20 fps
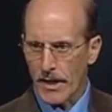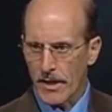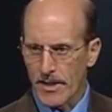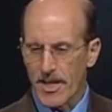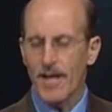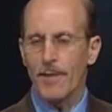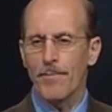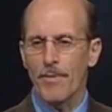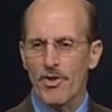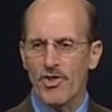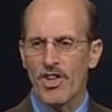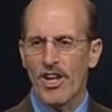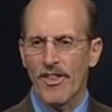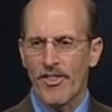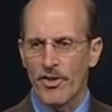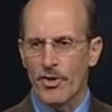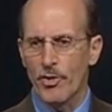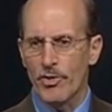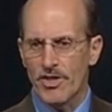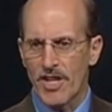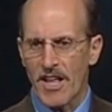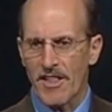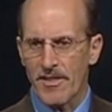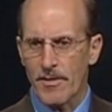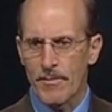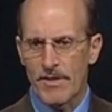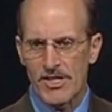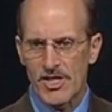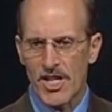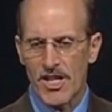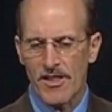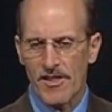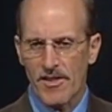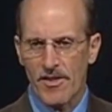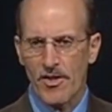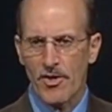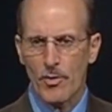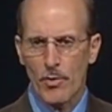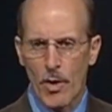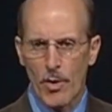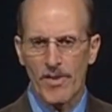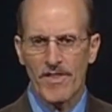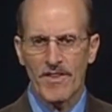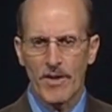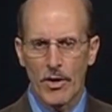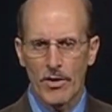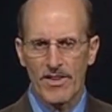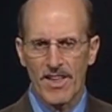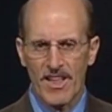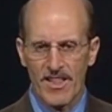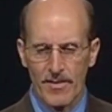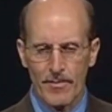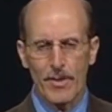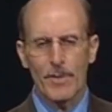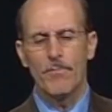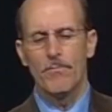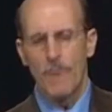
10% of the New Testament, Jesus is quoting the Old Testament.